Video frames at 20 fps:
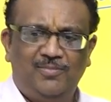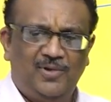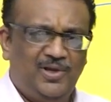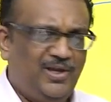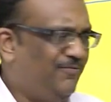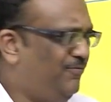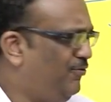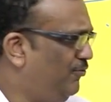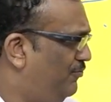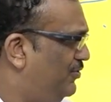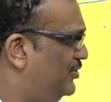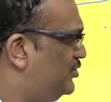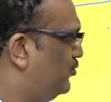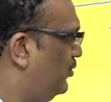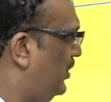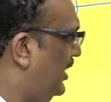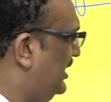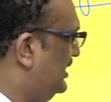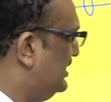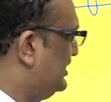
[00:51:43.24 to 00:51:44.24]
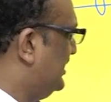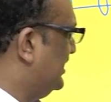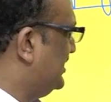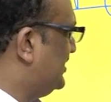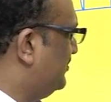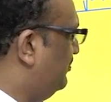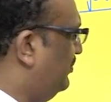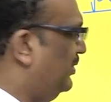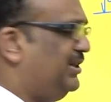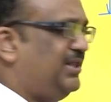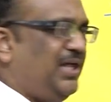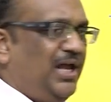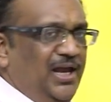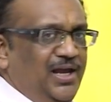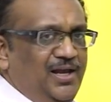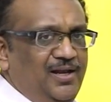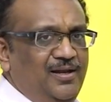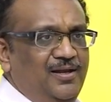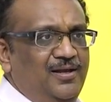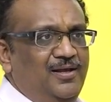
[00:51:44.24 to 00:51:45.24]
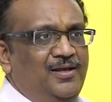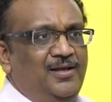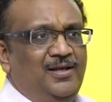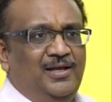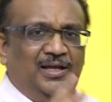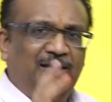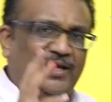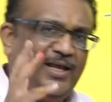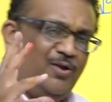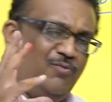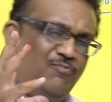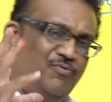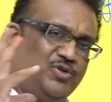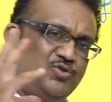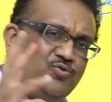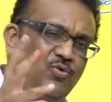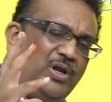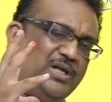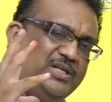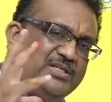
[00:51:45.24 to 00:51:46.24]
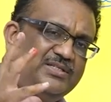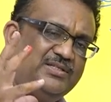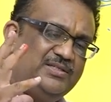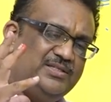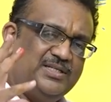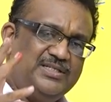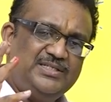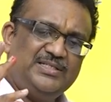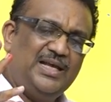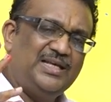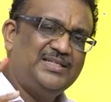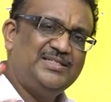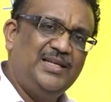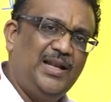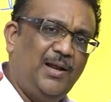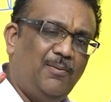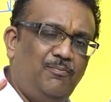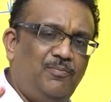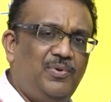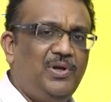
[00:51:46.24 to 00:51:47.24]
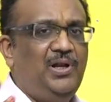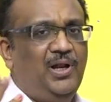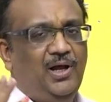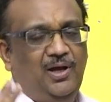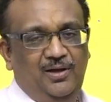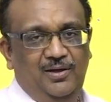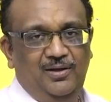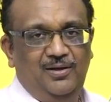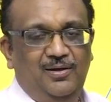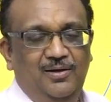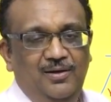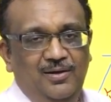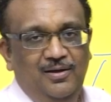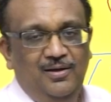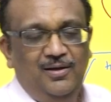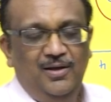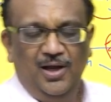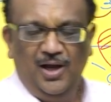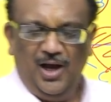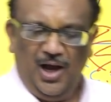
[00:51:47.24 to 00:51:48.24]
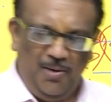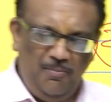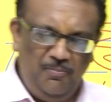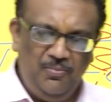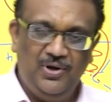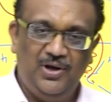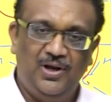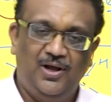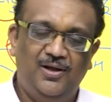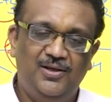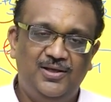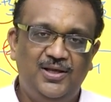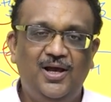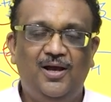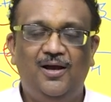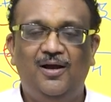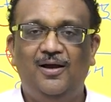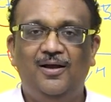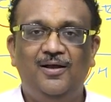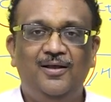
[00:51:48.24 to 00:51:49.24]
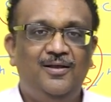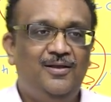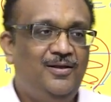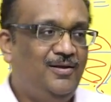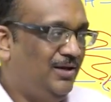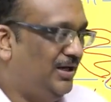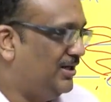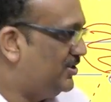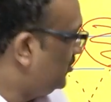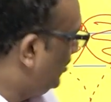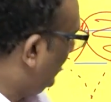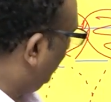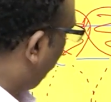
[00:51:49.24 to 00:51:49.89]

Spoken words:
if you visualize this methyl, can you visualize this as an umbrella? Umbrella, yeah. It's not